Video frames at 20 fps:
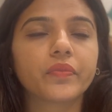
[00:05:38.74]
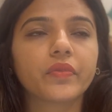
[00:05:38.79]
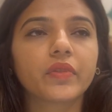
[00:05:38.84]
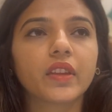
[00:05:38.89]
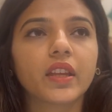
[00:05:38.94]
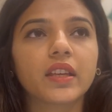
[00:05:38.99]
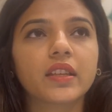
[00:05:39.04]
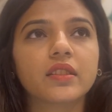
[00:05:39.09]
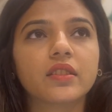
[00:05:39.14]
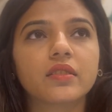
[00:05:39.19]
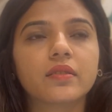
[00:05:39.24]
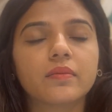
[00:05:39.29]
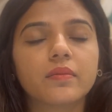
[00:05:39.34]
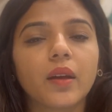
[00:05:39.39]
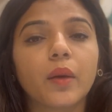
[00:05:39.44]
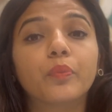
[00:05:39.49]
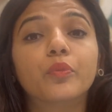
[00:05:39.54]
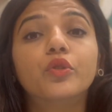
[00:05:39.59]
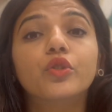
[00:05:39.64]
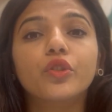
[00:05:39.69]
is
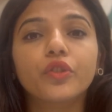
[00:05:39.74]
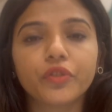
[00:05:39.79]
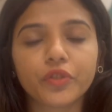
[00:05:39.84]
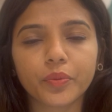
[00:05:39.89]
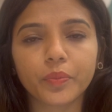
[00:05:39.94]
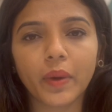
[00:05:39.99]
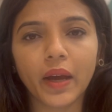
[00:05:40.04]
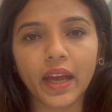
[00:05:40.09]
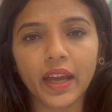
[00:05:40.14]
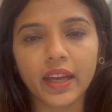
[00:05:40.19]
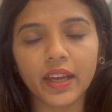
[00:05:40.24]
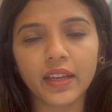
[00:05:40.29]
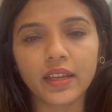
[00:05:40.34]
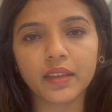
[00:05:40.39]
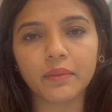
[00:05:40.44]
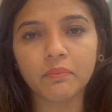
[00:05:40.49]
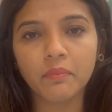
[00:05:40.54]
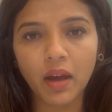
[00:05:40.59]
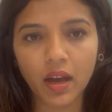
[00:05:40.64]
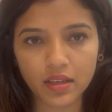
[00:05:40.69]
approved
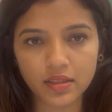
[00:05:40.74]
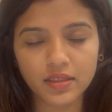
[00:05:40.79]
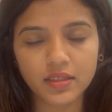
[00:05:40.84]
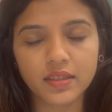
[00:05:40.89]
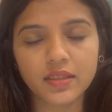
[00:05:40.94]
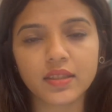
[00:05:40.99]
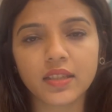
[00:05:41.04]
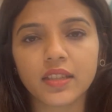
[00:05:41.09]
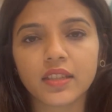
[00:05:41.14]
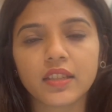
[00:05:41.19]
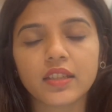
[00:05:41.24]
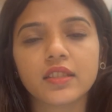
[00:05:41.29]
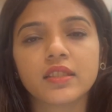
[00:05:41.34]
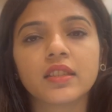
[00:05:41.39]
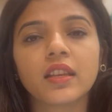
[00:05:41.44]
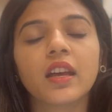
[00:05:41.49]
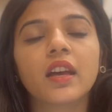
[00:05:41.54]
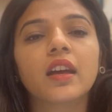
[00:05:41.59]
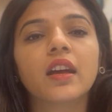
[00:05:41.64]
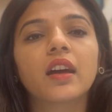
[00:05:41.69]
by masses, it
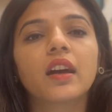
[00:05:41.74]
is